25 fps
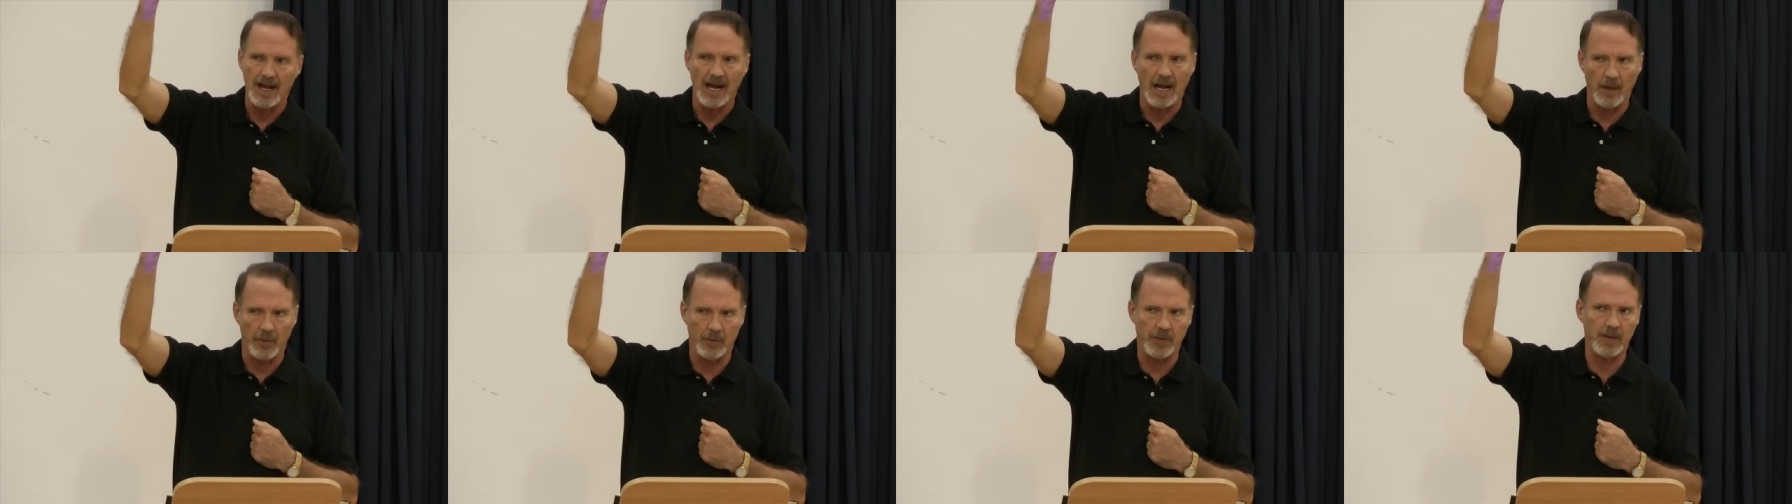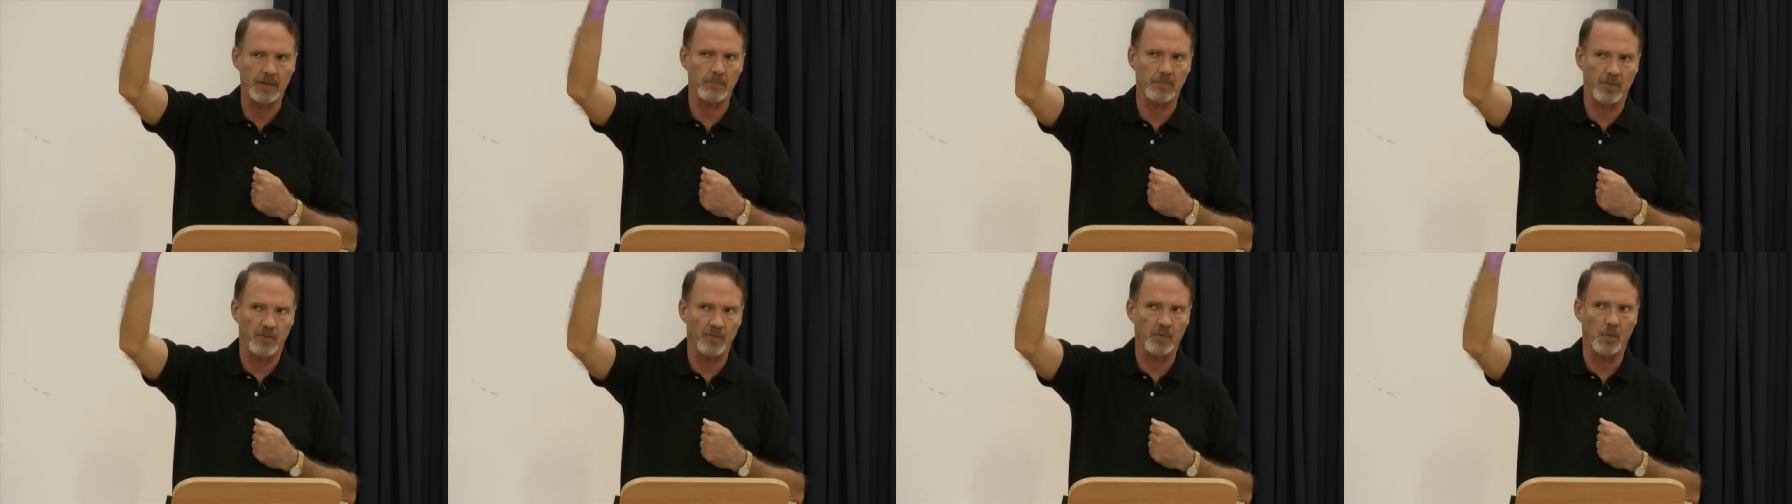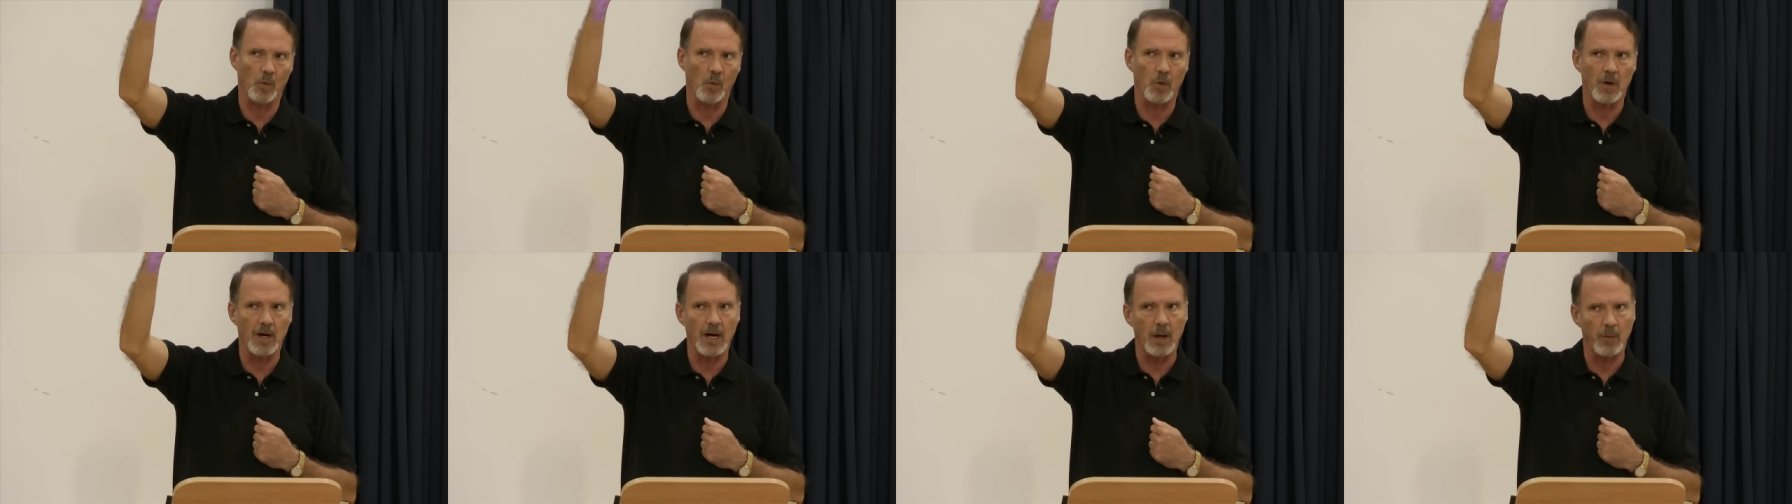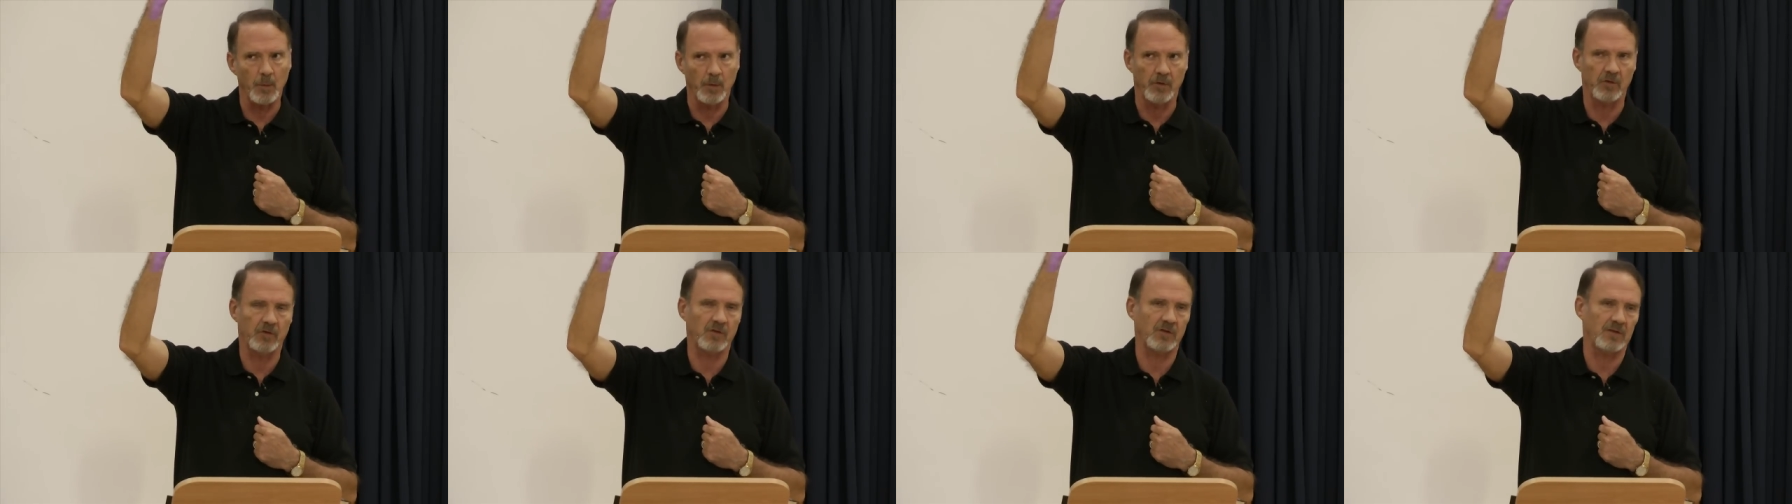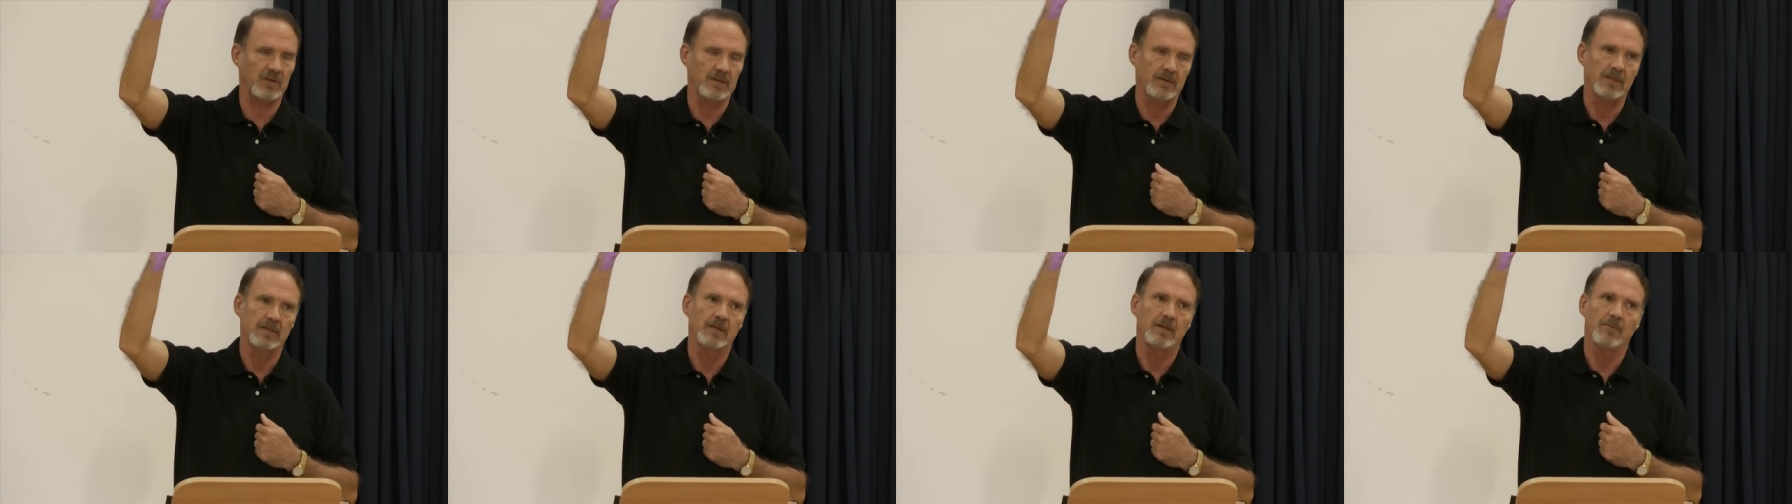I think before I
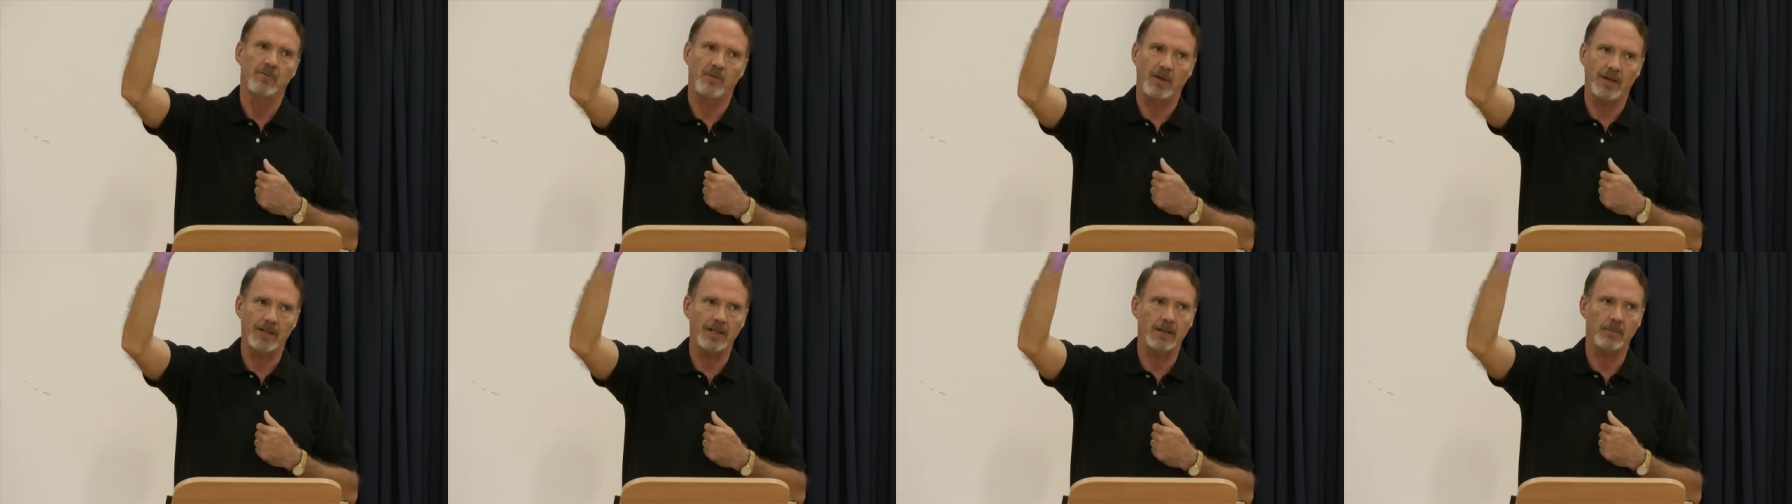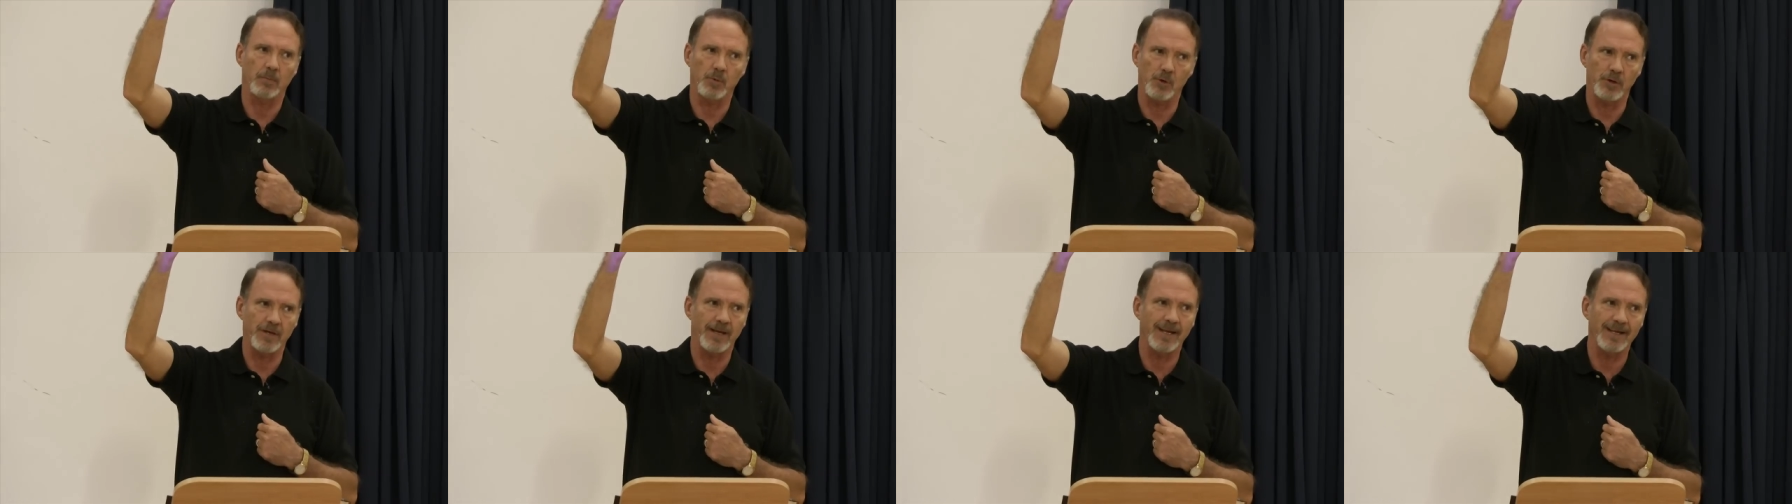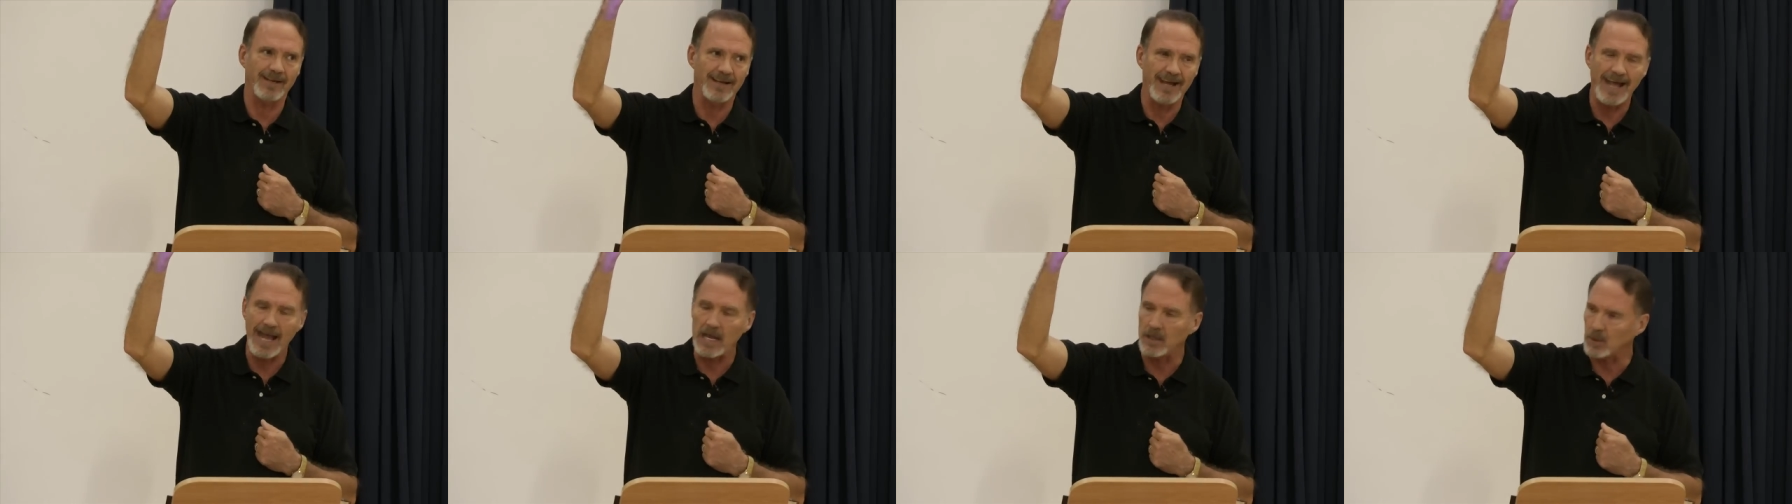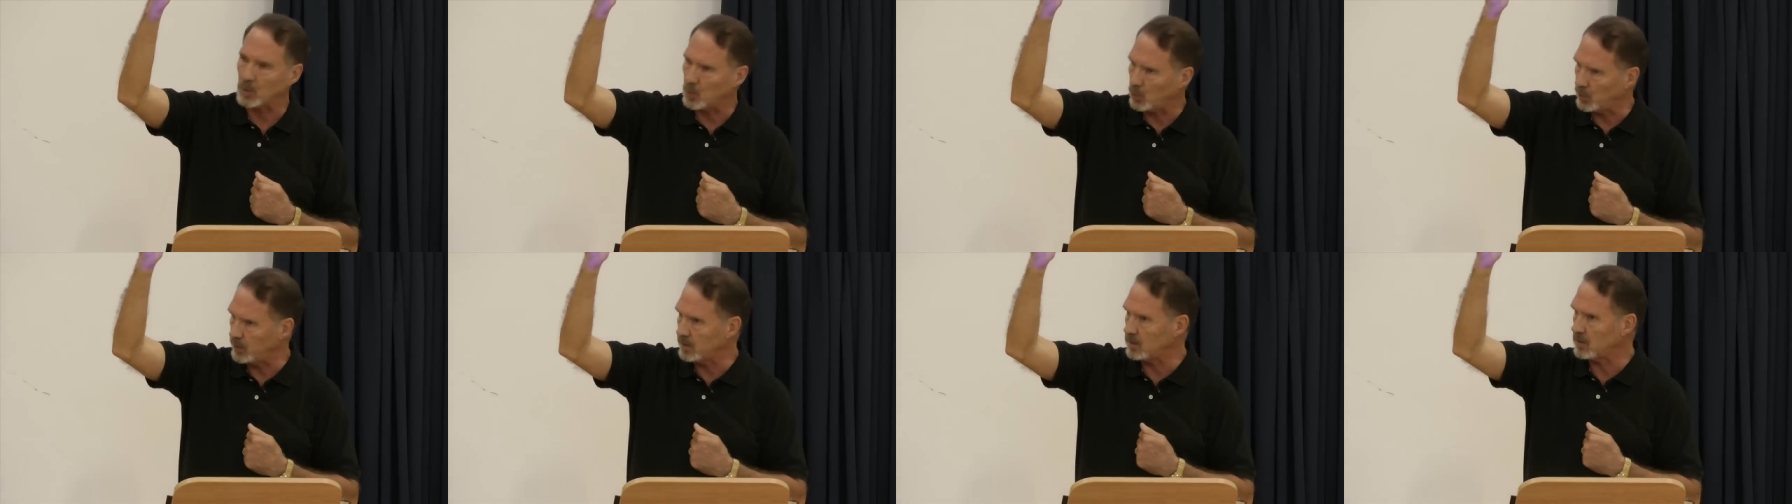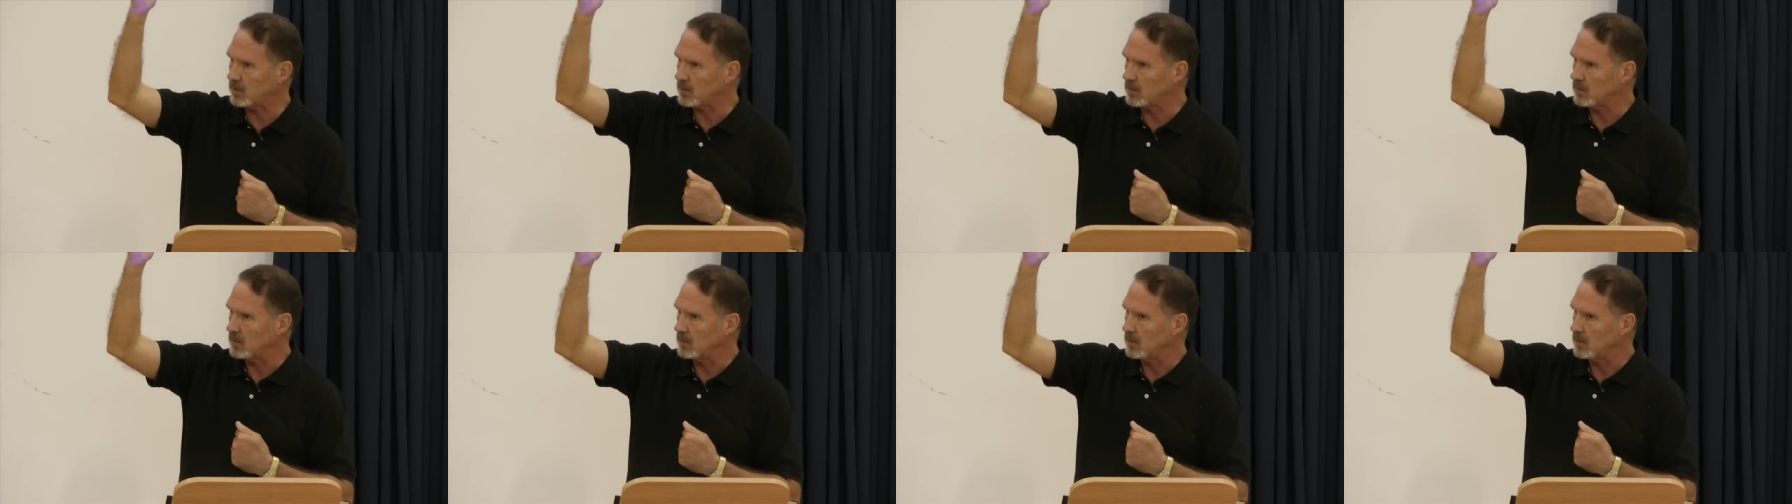was feeling pretty inadequate.